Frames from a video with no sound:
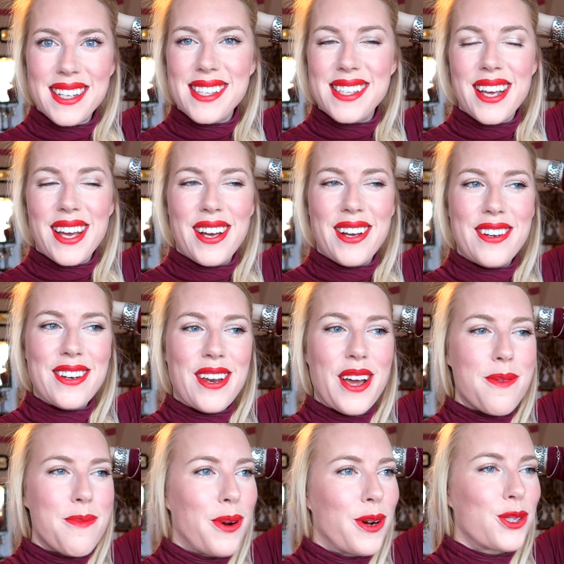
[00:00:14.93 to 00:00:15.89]
So
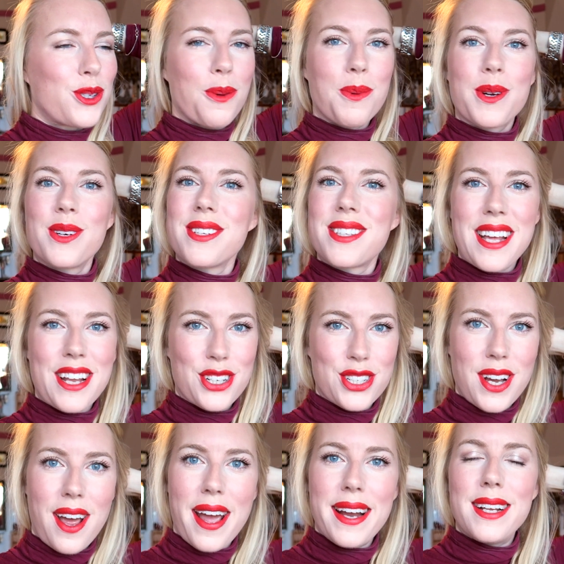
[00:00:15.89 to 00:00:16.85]
no more tropical
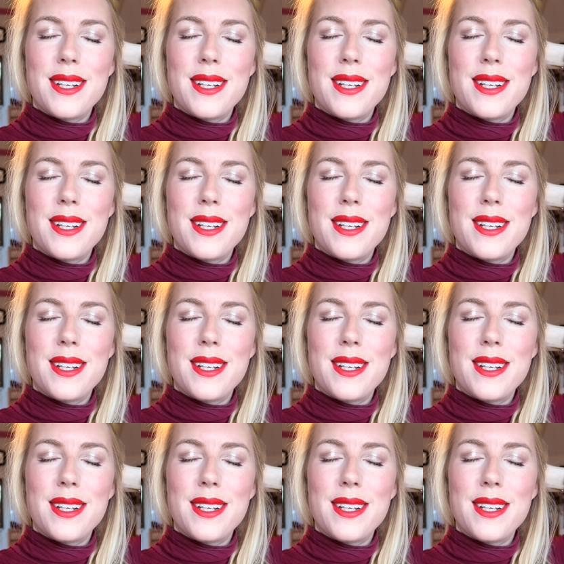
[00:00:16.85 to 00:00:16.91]
sunshine.